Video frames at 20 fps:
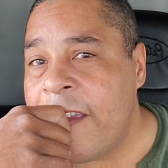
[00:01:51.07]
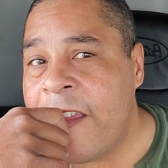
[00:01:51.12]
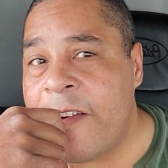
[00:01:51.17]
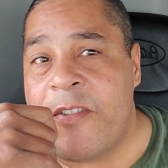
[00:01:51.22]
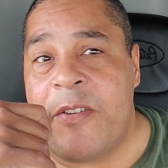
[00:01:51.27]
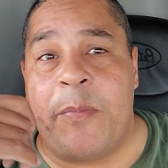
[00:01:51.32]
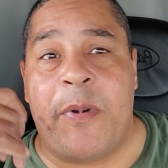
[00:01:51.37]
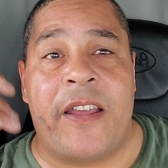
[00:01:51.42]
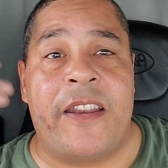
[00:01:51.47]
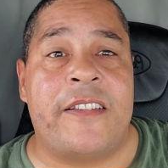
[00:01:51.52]

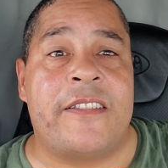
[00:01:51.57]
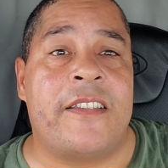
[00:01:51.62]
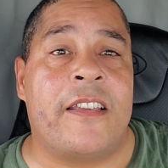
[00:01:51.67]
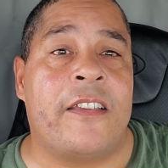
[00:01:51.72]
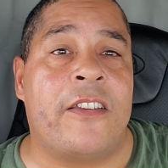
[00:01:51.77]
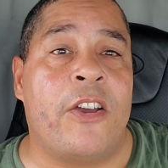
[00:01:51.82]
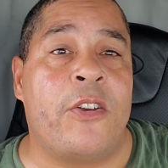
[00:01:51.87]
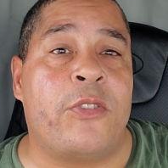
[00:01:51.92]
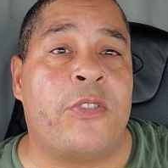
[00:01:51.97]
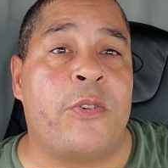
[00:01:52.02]
everybody's
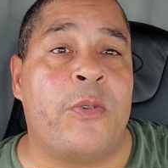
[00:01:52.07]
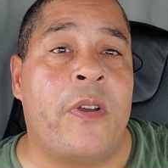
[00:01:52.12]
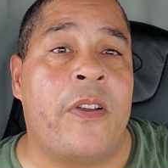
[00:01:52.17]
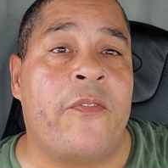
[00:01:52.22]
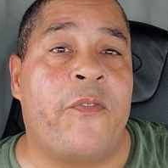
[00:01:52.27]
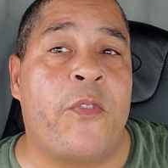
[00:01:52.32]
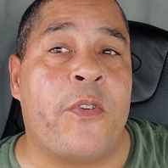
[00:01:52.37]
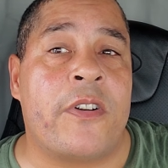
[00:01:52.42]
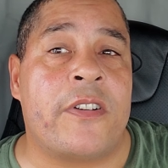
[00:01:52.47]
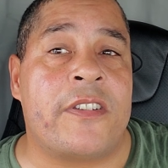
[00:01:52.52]
going to go through
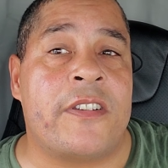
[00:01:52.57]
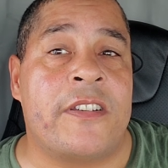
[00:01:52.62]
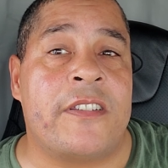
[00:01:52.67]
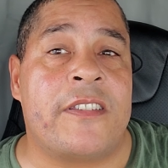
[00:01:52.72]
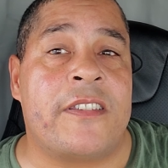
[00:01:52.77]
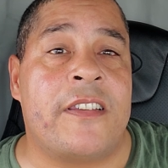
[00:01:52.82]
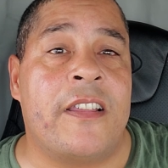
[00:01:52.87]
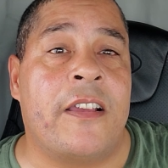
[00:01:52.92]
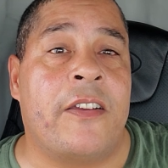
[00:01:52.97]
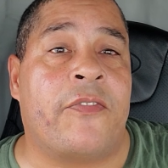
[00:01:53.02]

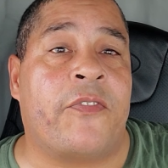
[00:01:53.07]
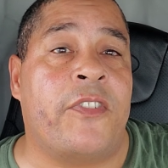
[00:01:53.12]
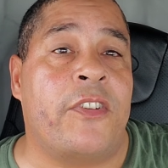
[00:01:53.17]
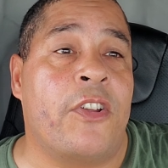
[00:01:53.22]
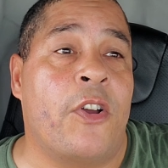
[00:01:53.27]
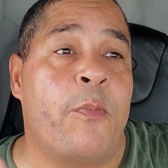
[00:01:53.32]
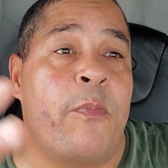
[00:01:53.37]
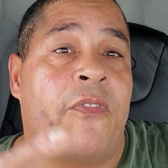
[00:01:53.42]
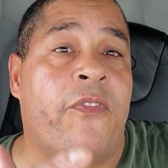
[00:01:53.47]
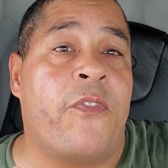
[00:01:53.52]
unfortunate stuff. You
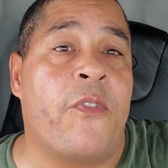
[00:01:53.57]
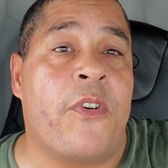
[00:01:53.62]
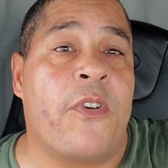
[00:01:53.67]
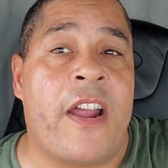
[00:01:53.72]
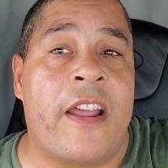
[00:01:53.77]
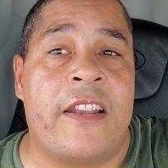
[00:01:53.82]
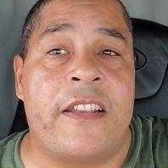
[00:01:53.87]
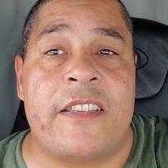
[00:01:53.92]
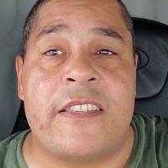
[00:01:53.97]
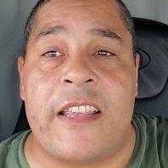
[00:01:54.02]
know, before
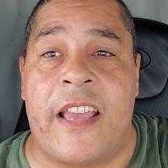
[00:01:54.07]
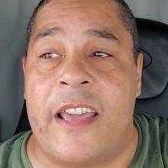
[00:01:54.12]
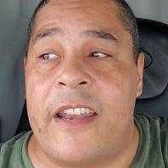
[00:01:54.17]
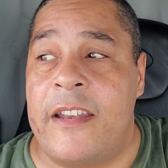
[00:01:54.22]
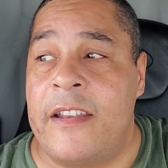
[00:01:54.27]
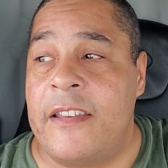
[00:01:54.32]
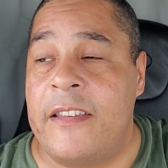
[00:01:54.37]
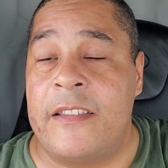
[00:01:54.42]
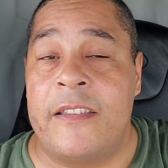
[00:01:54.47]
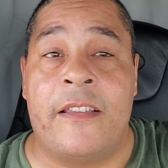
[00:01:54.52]
I
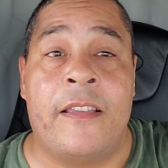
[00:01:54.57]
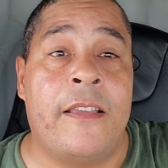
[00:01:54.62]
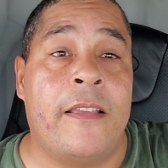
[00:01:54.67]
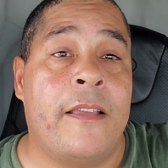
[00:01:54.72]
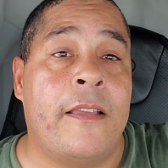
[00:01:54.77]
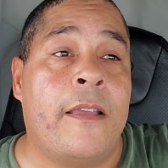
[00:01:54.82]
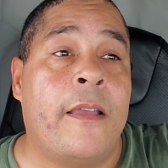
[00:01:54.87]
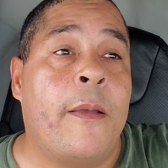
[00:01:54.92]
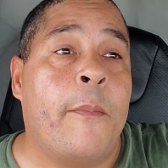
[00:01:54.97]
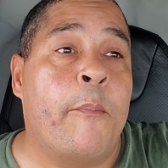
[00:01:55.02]
decided to
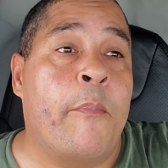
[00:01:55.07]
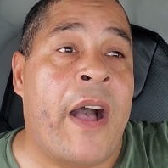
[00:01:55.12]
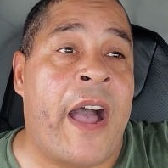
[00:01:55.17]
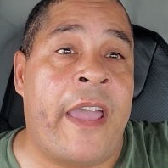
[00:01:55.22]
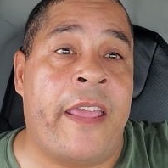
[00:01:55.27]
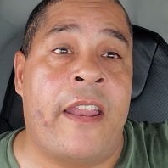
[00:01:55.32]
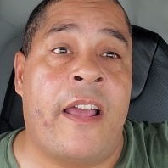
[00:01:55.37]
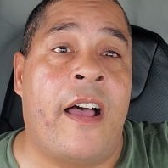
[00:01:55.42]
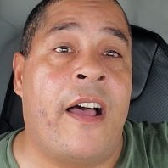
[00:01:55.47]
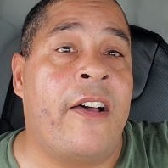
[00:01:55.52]

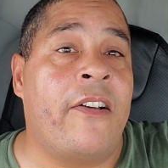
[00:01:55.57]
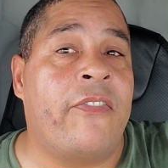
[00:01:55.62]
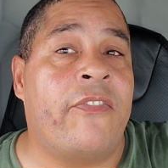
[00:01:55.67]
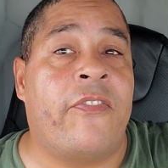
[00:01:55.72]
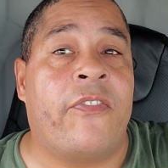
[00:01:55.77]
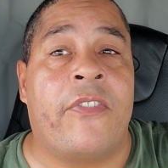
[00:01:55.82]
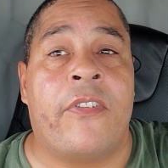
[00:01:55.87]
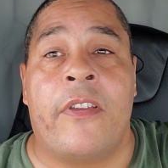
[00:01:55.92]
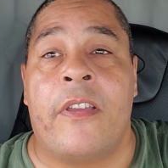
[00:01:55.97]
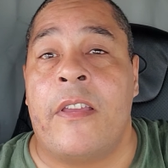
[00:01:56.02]
bite
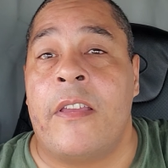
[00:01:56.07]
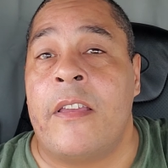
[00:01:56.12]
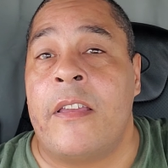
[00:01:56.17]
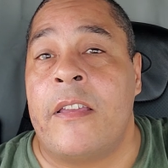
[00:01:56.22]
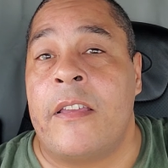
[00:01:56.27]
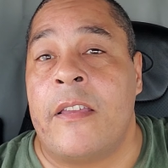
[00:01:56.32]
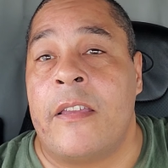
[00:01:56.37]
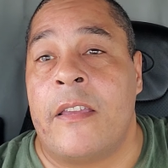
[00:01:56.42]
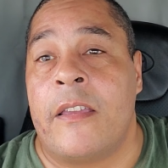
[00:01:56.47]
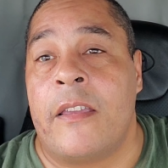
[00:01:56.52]
off
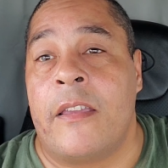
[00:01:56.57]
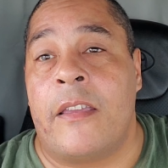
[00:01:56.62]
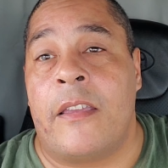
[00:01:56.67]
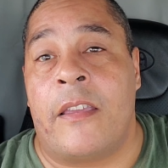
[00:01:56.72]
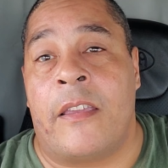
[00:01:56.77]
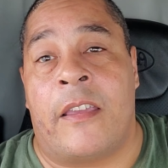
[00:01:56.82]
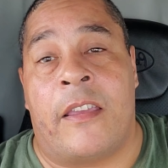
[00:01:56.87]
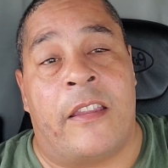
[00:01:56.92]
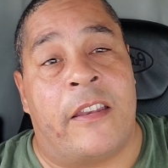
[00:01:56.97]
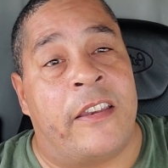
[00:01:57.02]

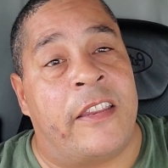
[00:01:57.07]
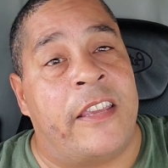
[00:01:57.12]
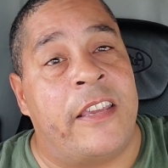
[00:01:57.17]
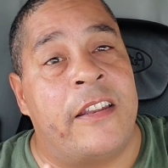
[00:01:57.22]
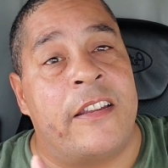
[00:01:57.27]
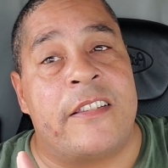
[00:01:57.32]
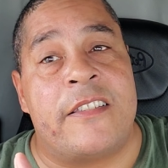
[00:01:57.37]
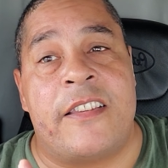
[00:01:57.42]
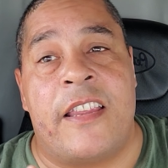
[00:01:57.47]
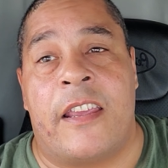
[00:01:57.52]
and
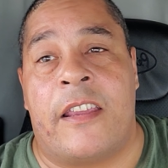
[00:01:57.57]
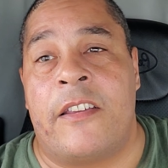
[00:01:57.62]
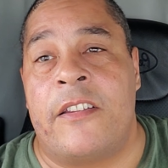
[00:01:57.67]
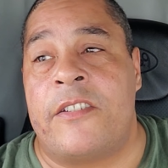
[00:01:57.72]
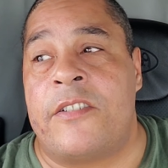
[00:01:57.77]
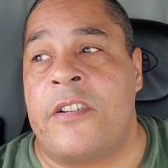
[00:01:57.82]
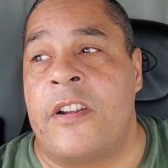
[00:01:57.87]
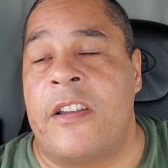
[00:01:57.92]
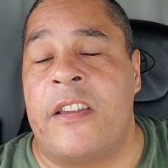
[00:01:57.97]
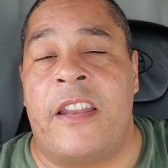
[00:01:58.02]
get a
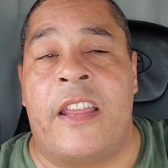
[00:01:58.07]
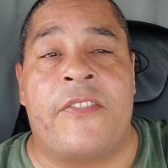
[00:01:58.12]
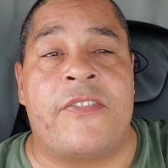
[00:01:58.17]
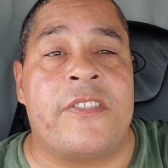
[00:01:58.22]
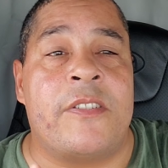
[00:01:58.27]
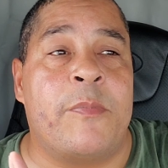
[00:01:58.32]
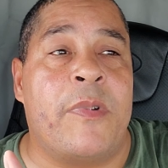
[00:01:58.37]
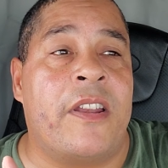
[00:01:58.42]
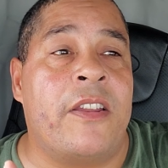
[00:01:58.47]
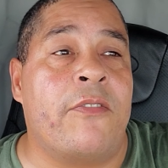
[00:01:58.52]
second truck and have
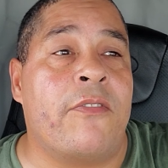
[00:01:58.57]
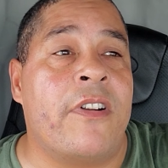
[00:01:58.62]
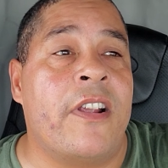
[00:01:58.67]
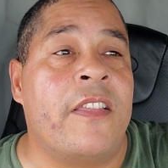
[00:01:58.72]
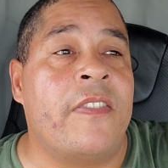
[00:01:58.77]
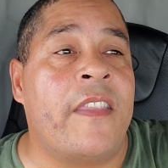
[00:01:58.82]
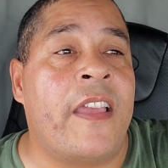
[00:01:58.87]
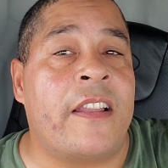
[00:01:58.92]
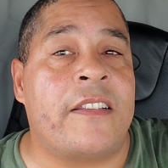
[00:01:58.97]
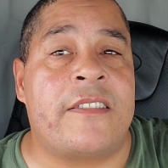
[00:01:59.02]
somebody
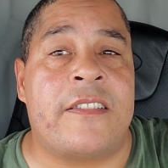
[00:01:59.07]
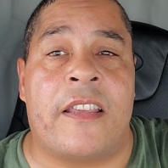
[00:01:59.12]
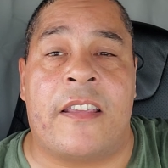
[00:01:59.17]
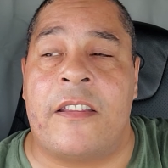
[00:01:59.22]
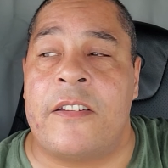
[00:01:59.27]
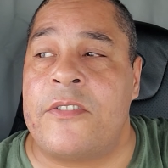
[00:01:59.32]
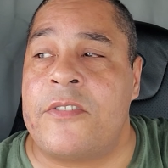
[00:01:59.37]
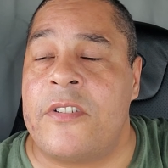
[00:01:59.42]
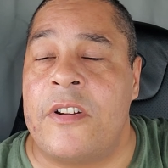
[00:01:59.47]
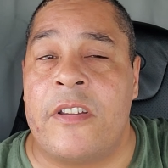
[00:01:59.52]
run that
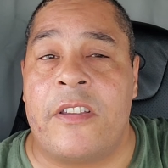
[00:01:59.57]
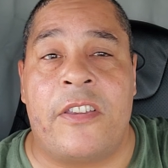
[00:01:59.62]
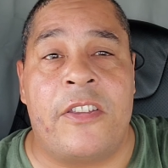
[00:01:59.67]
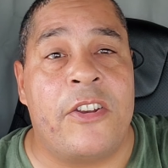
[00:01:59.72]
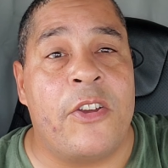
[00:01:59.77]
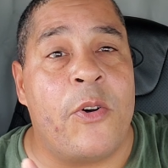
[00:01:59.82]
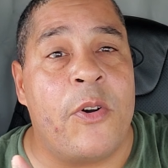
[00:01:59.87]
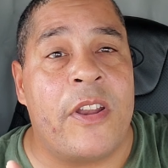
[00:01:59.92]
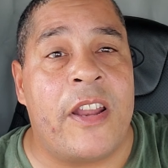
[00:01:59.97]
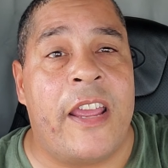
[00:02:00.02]
second truck, you
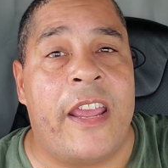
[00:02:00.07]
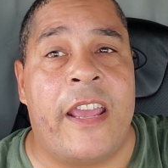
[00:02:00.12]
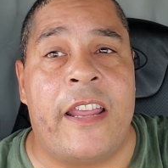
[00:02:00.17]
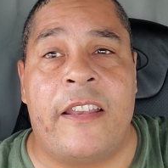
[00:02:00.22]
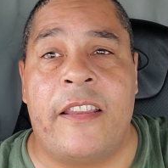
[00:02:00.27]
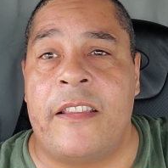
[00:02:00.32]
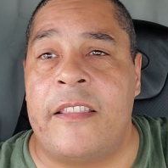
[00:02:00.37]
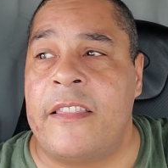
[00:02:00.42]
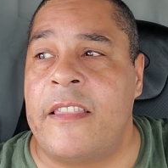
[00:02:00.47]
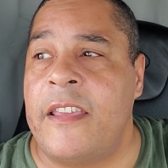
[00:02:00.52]
know what I had
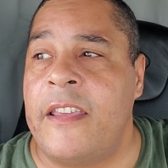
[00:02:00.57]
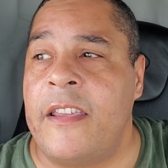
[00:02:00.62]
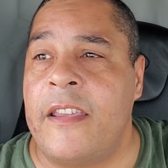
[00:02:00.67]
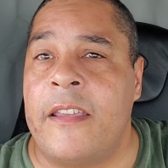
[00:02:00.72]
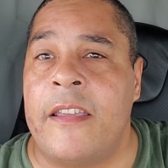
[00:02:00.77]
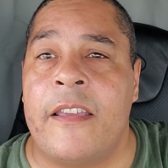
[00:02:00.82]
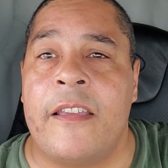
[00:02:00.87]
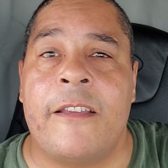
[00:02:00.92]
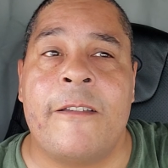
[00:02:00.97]
to think?